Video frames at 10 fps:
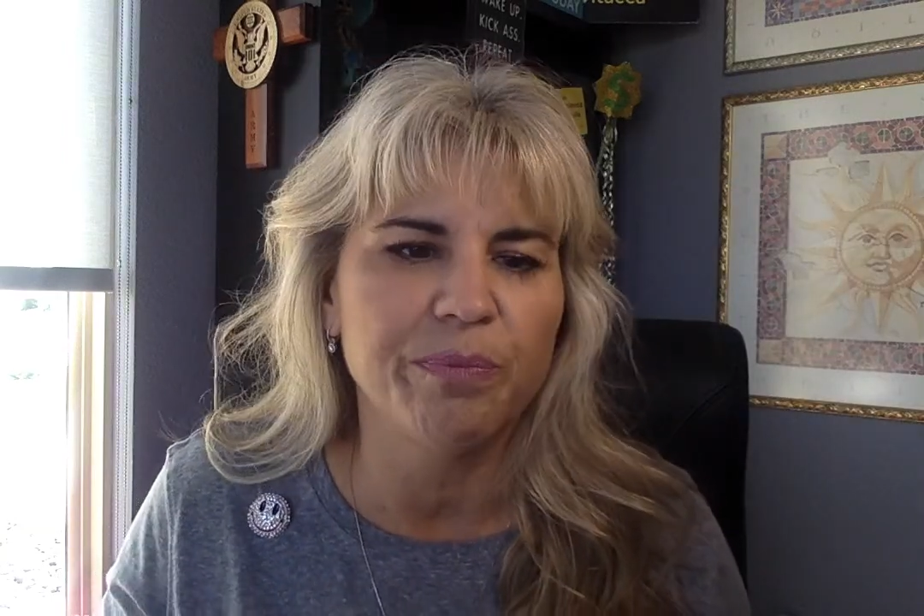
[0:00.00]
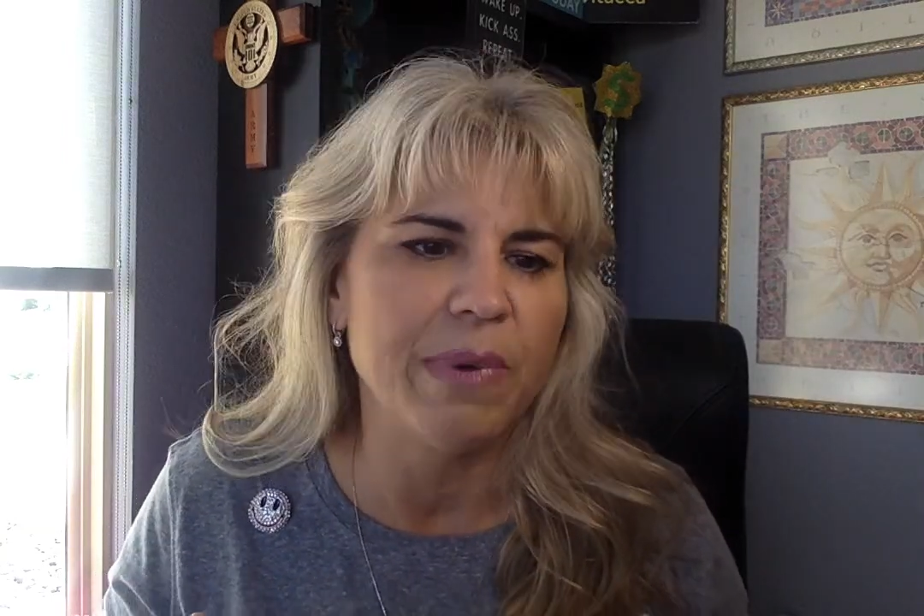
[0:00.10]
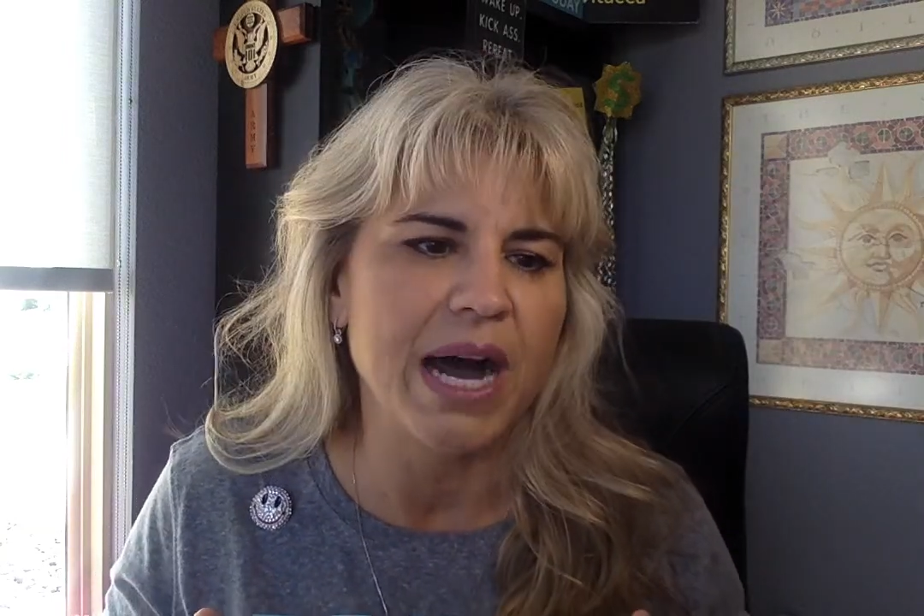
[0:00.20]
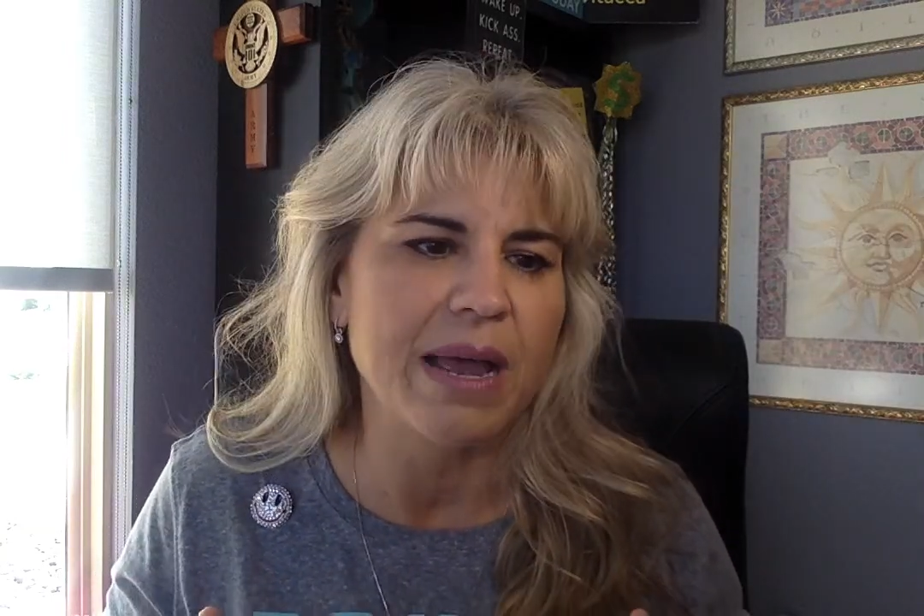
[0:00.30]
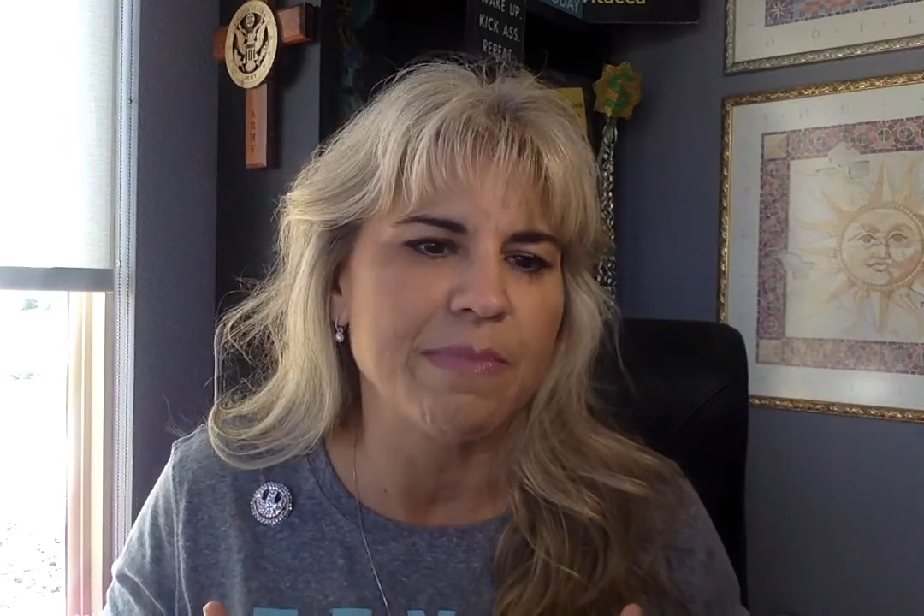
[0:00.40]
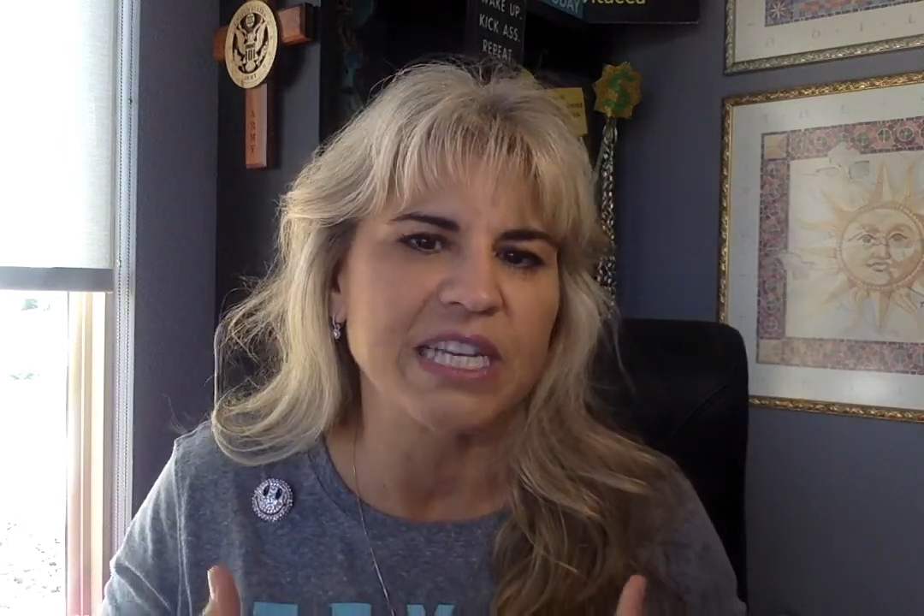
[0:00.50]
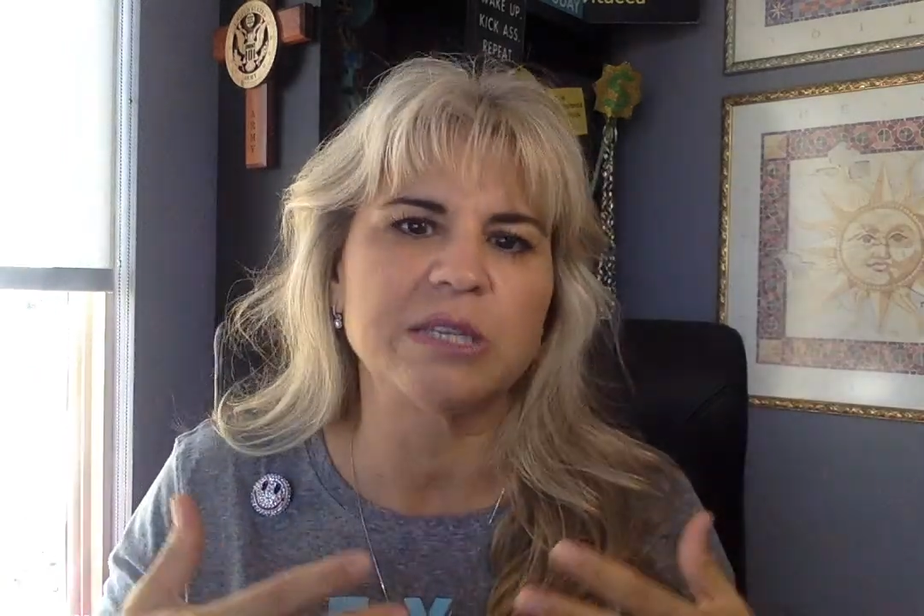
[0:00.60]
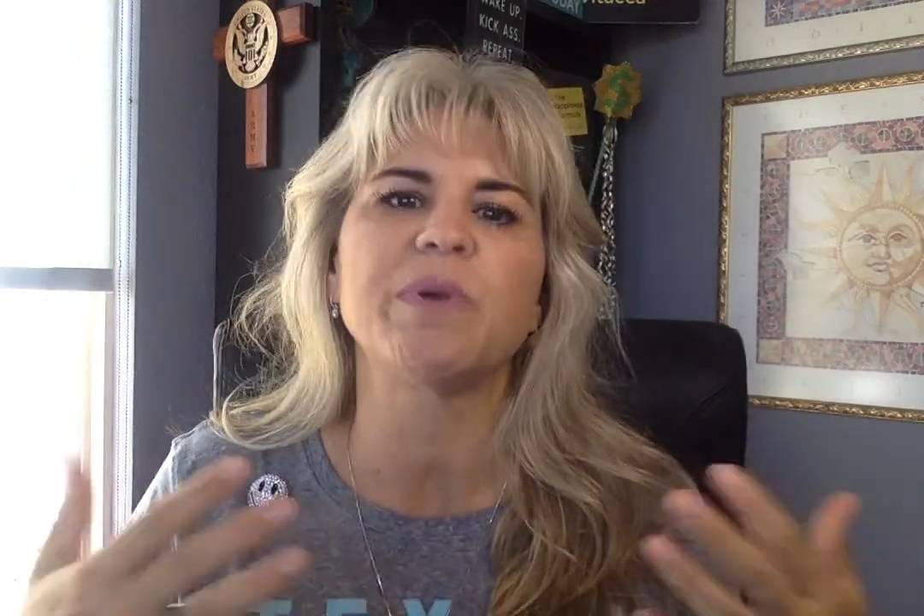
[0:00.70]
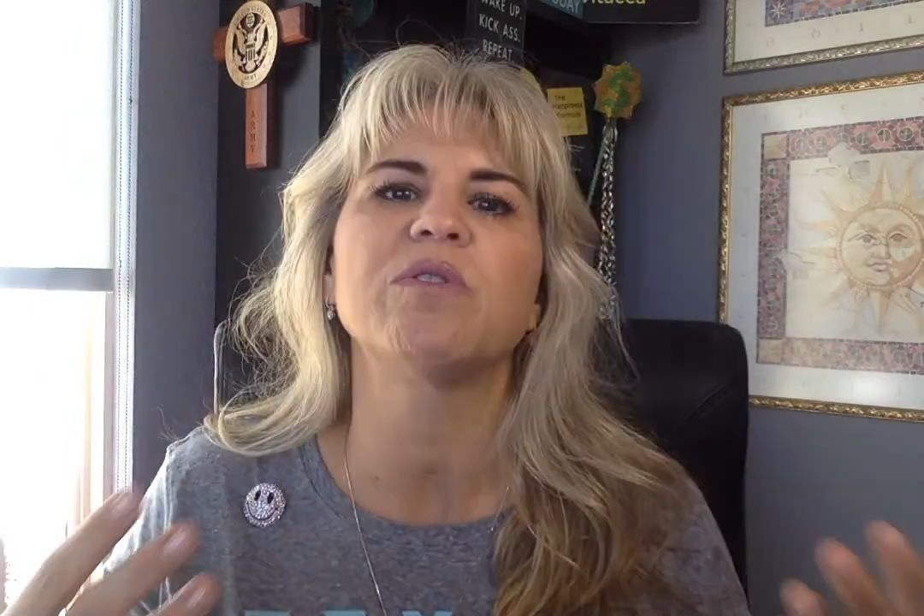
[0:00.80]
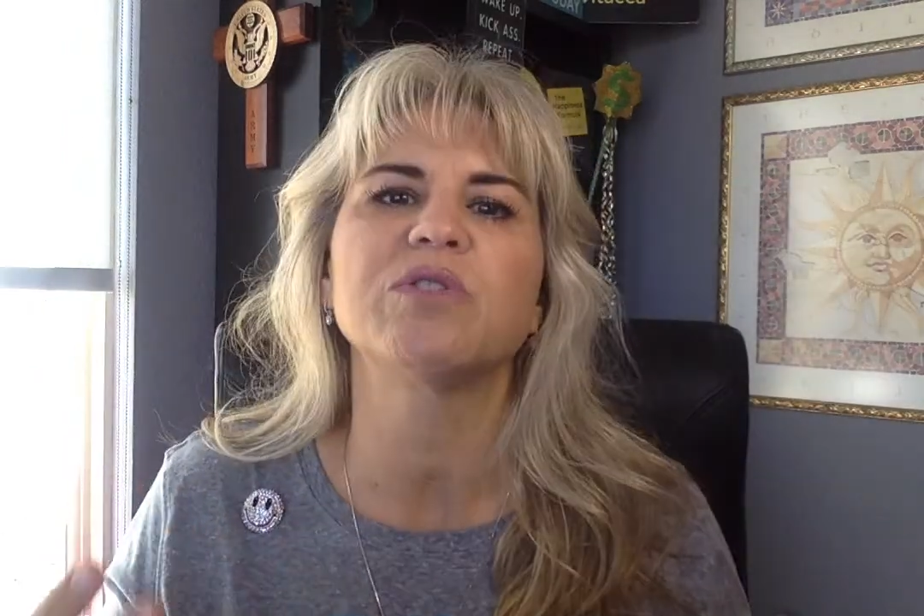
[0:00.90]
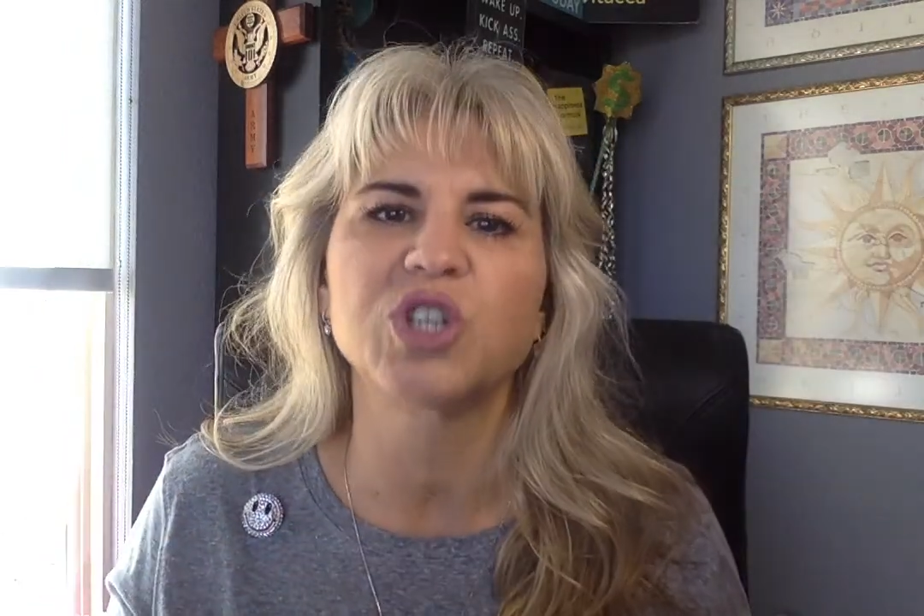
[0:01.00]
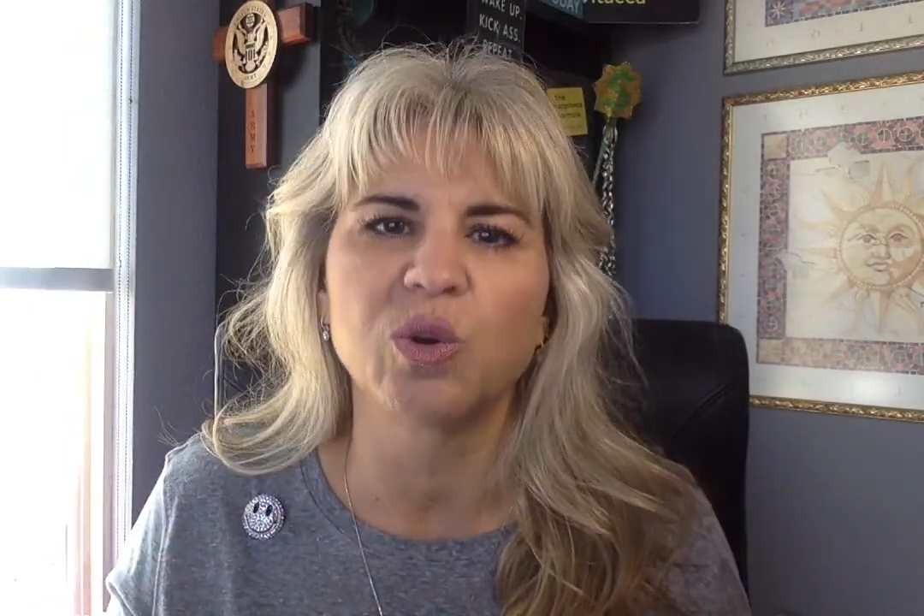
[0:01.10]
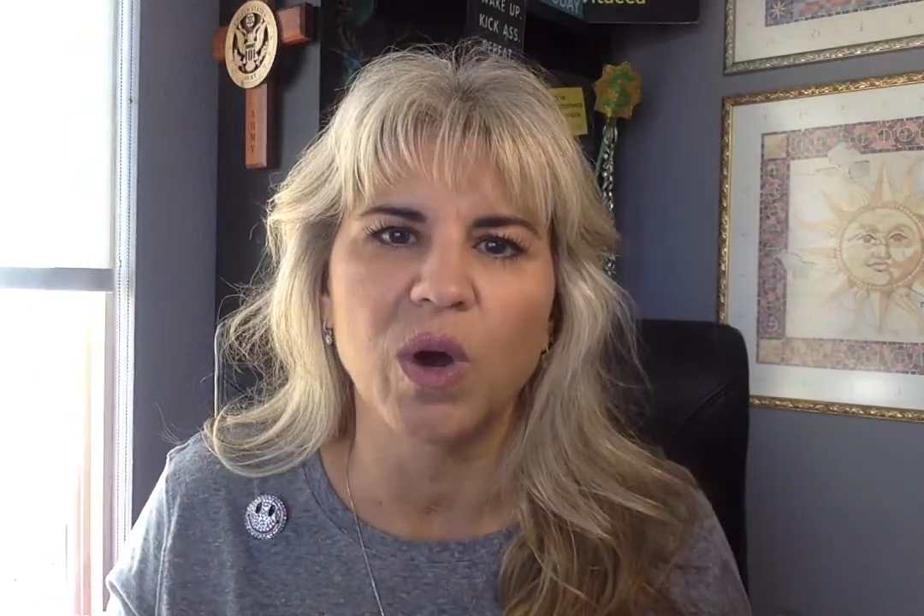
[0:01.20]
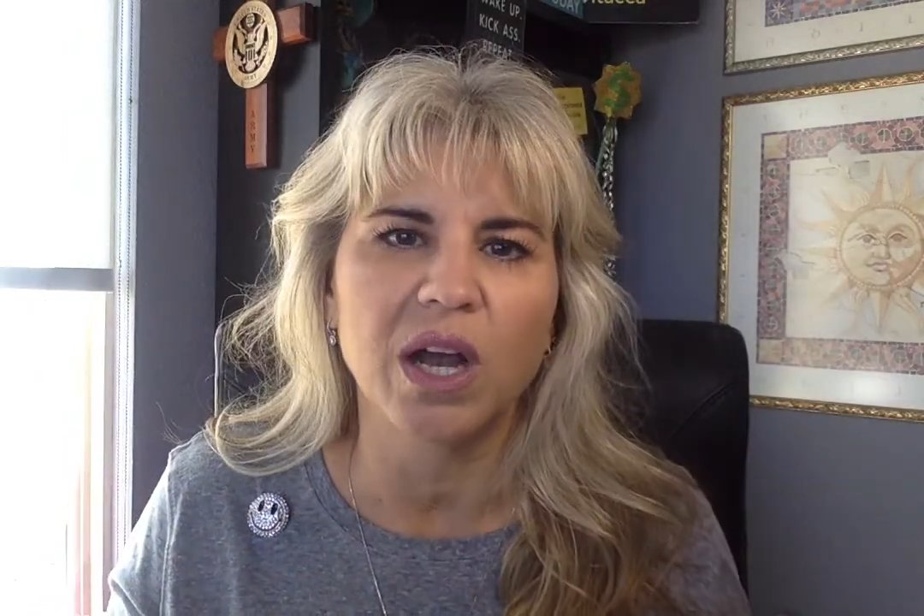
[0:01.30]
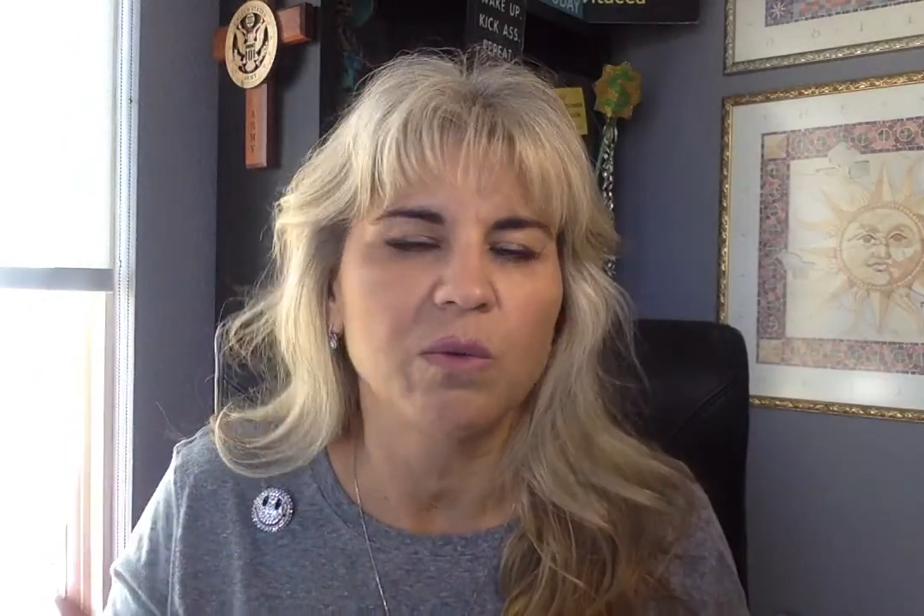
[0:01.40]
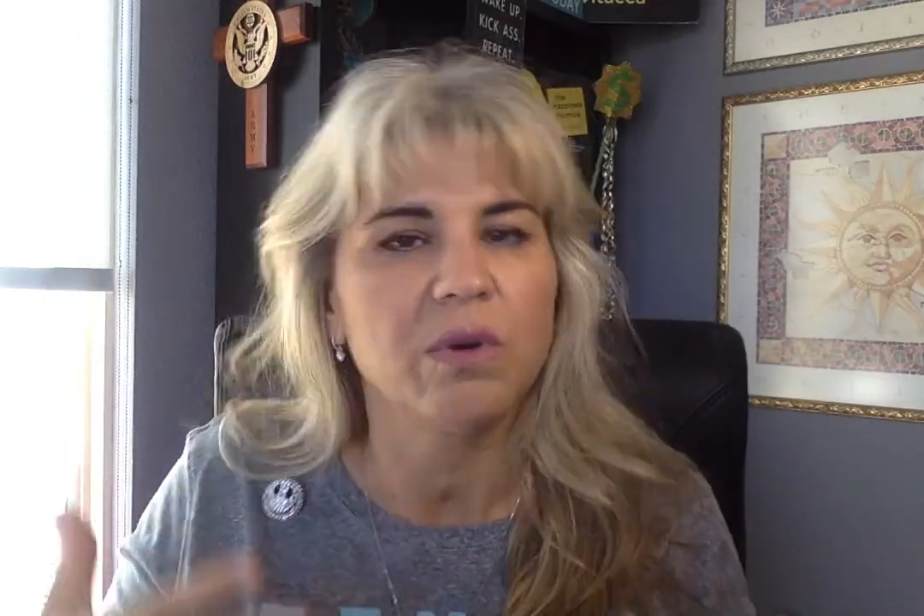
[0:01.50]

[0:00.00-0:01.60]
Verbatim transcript: my my spiritual walk,